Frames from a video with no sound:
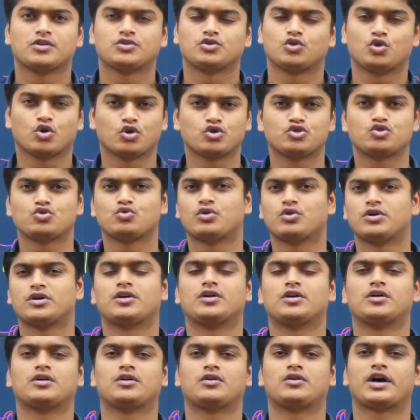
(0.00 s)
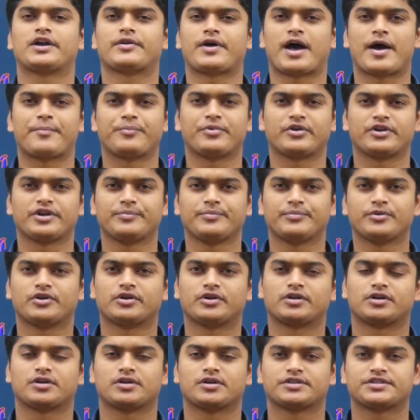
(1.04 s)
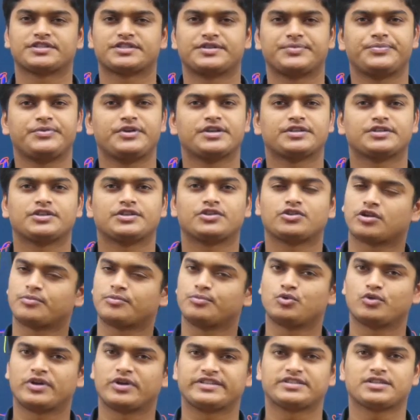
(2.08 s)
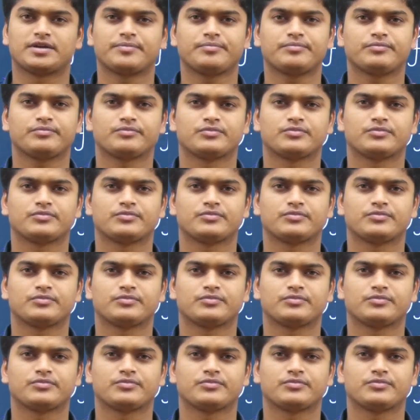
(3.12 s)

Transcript: Those who are appearing for CBSE TERM-2 exam,